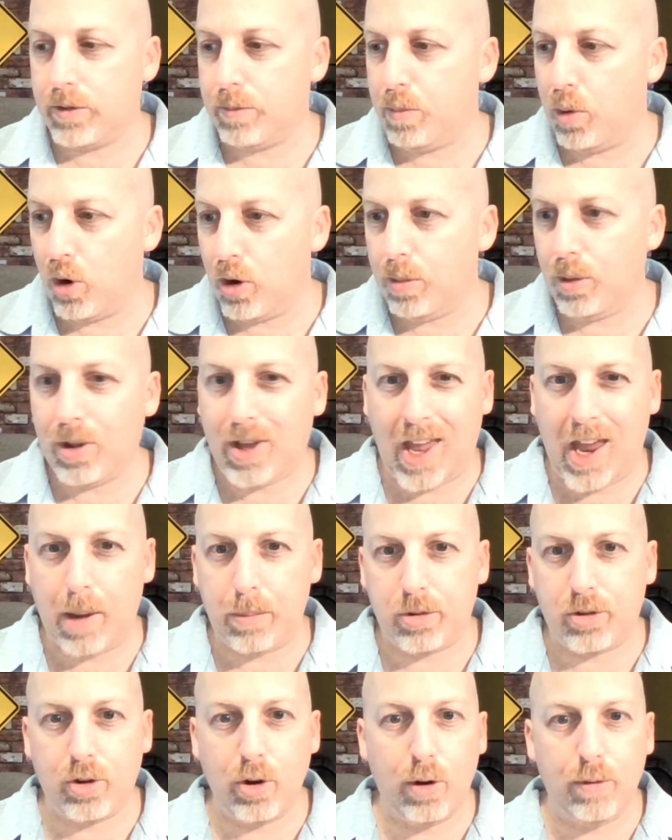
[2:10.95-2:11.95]
portable camp
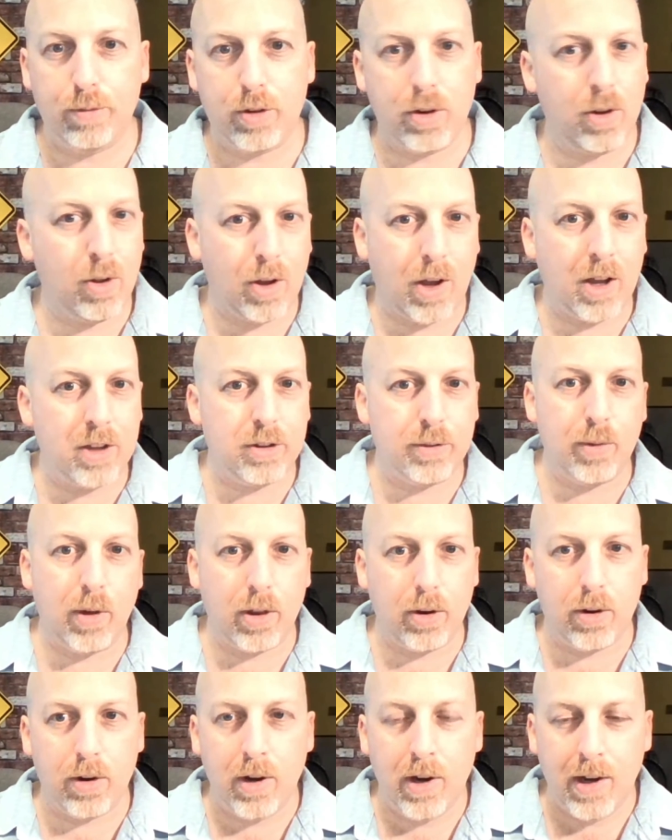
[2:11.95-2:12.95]
stoves and all kinds of
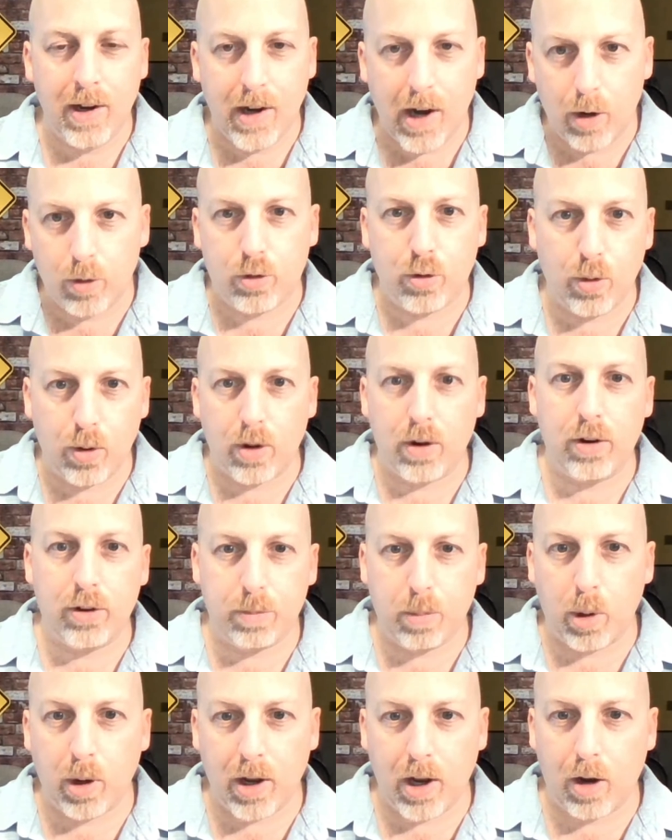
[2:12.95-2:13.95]
other outdoor
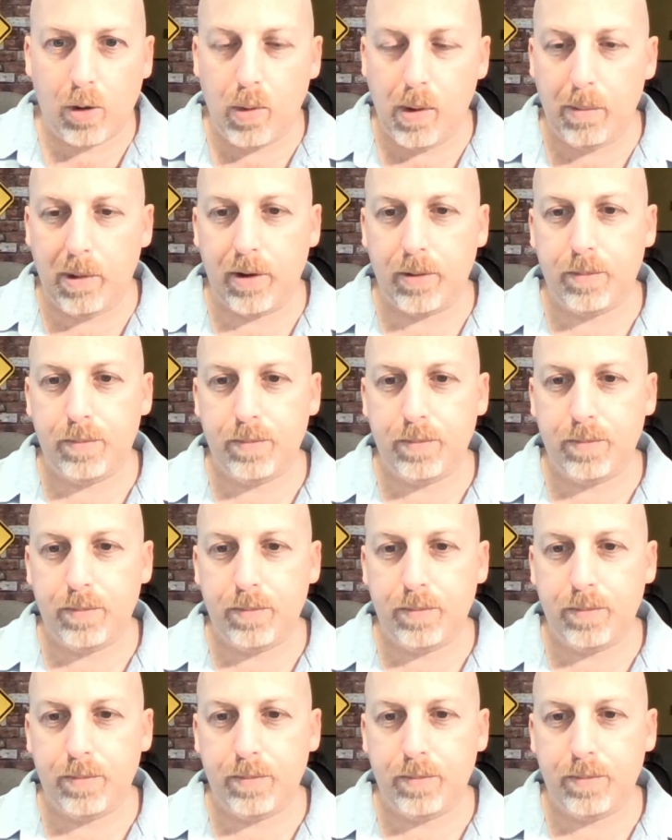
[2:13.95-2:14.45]
sporting equipment